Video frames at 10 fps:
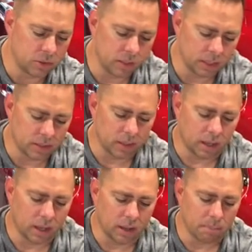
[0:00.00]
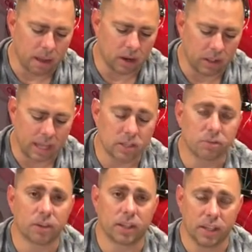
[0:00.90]
get a Model S
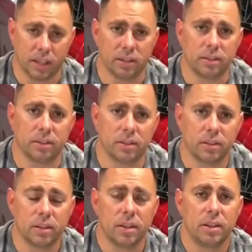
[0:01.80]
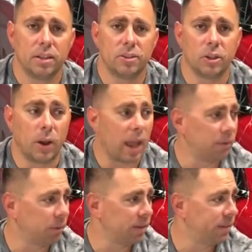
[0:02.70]
for kids. So I
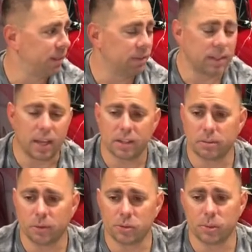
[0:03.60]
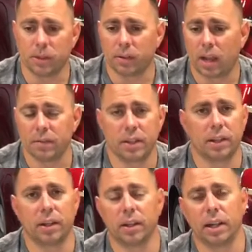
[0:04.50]
haven't received it yet. It's supposed to be arriving
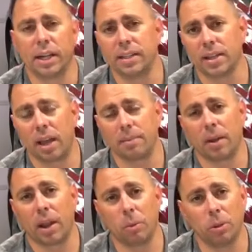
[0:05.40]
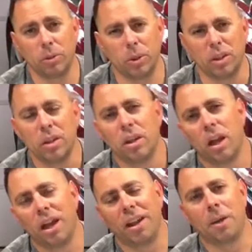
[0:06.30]
here anytime now, and I will do
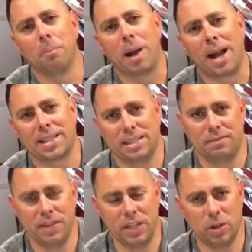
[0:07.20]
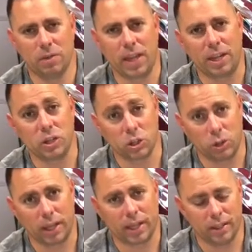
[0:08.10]
an unboxing video of that and show
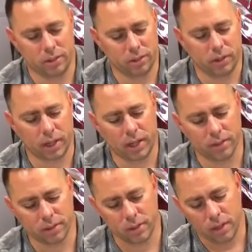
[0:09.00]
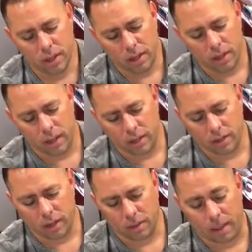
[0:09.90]
that to you guys. And
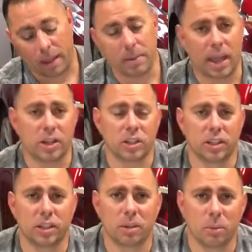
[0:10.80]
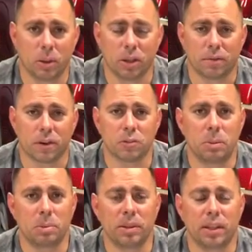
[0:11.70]
I'm actually going to be one of the first
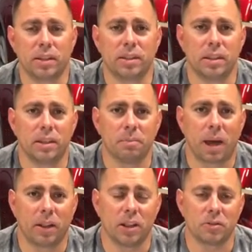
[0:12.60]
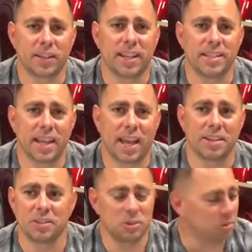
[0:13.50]
people to get the Model S for kids that has the new